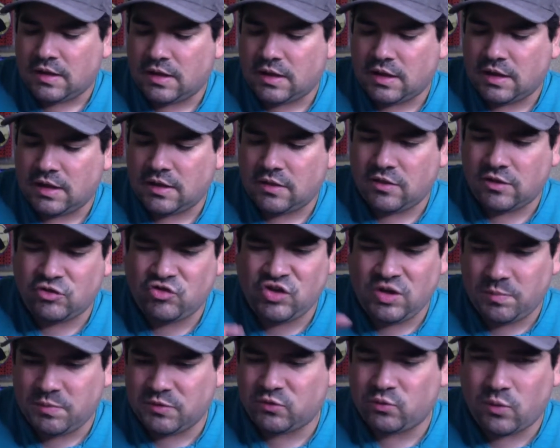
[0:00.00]
The
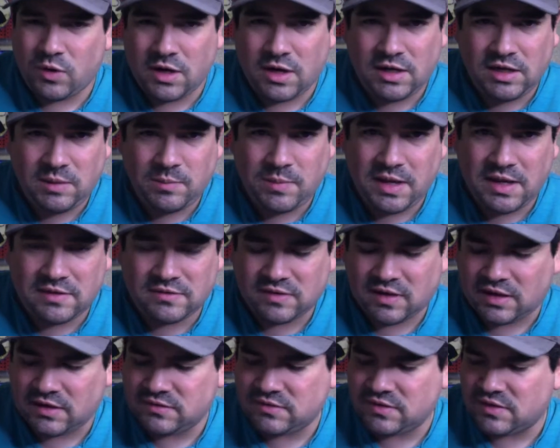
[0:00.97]
cheapest one on eBay is,
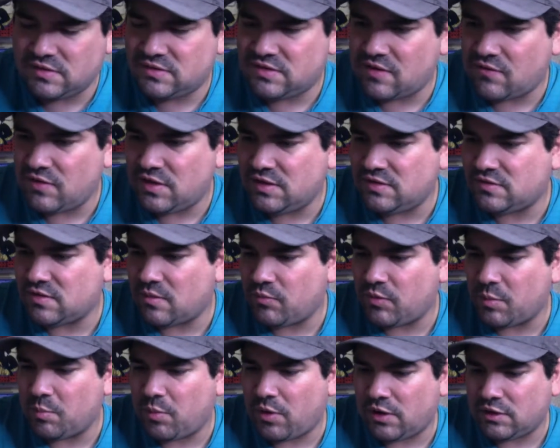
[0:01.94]
like I said,
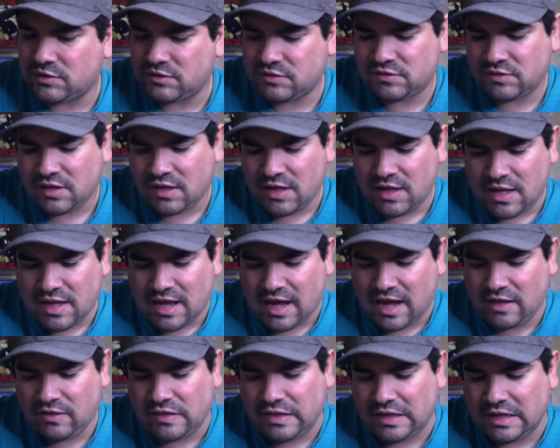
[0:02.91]
70-something bucks.
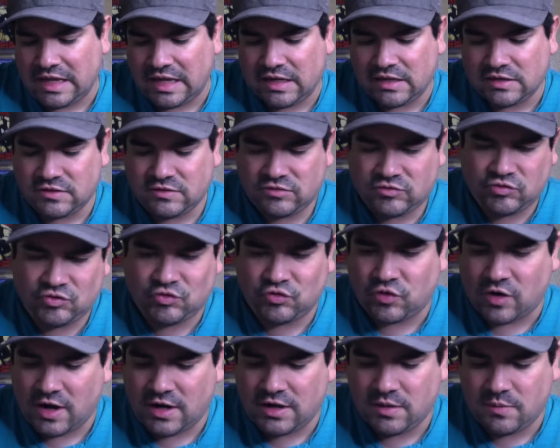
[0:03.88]
I think I could
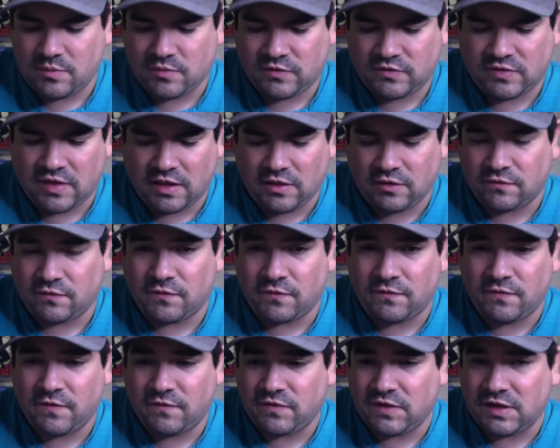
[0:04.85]
try to sell it for
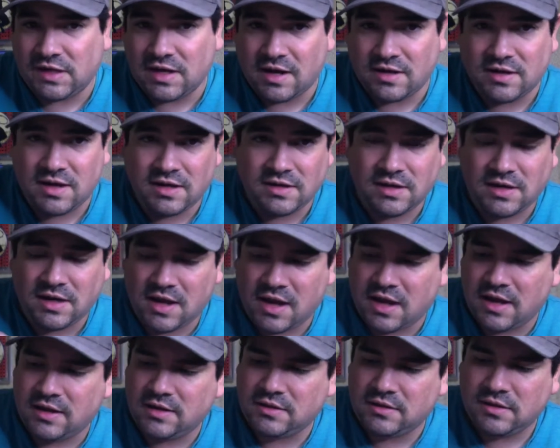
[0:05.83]

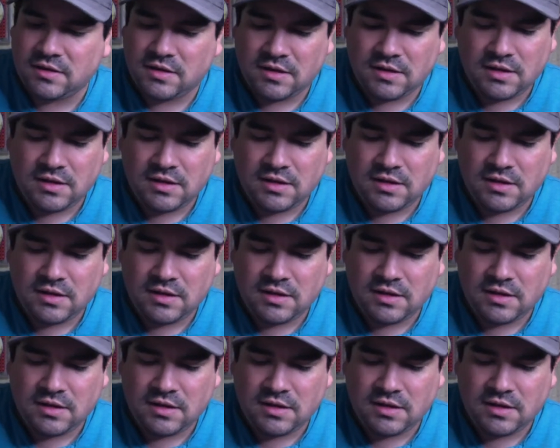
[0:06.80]
$59.99.